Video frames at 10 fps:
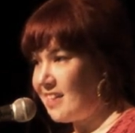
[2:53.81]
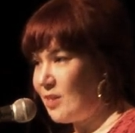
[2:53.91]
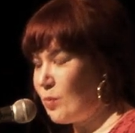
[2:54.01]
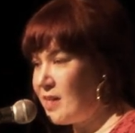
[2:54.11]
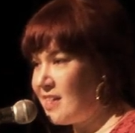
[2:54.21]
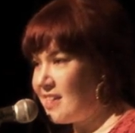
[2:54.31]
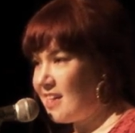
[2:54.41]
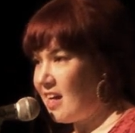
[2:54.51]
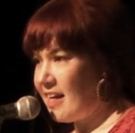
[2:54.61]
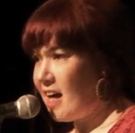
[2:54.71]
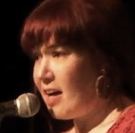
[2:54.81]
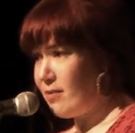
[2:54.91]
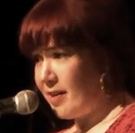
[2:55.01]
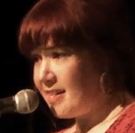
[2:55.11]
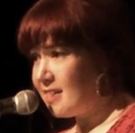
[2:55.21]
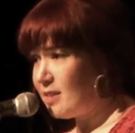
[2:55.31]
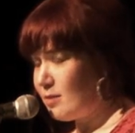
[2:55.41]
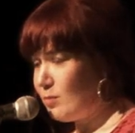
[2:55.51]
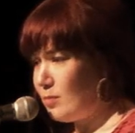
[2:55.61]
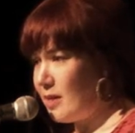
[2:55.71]
when I, I write,
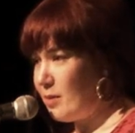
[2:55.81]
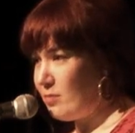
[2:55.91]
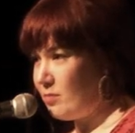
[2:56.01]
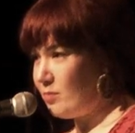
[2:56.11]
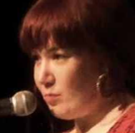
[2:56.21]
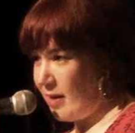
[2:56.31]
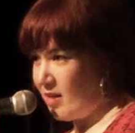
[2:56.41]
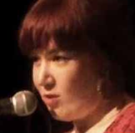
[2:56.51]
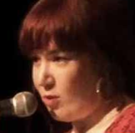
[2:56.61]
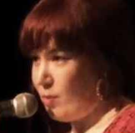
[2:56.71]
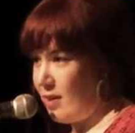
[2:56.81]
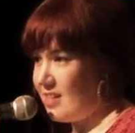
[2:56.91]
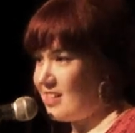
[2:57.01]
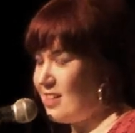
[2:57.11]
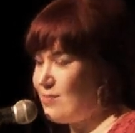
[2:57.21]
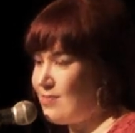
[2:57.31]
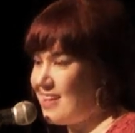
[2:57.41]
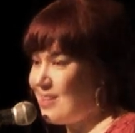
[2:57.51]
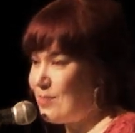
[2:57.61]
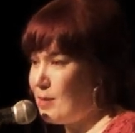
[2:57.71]
Um, micro part-time,
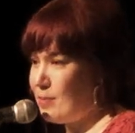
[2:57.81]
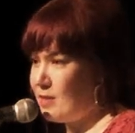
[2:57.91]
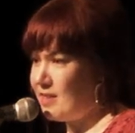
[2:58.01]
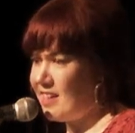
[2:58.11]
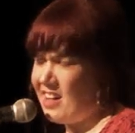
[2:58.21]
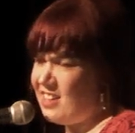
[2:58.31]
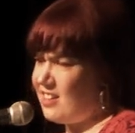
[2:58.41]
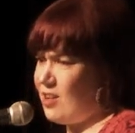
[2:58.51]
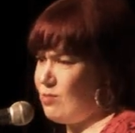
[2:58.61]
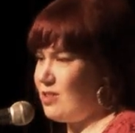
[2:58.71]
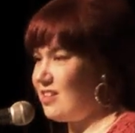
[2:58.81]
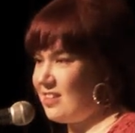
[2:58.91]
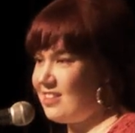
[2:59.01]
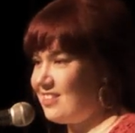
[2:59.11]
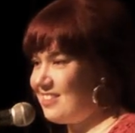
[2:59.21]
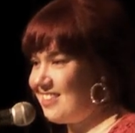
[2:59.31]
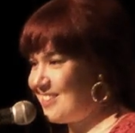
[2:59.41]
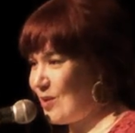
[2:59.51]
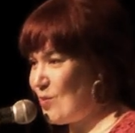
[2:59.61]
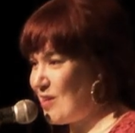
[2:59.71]
and people say that's not work, it's
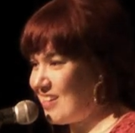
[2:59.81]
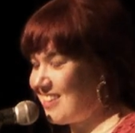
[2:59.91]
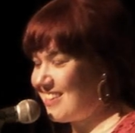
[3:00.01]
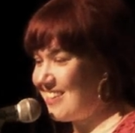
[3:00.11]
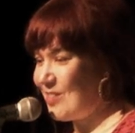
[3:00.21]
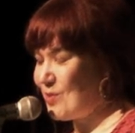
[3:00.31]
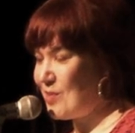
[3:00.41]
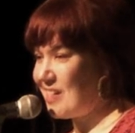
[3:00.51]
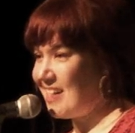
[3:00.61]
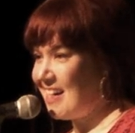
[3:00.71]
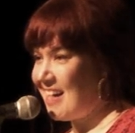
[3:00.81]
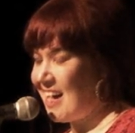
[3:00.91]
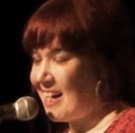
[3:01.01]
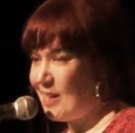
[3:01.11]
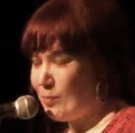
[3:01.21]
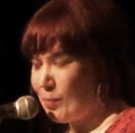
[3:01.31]
not work, you know. And I think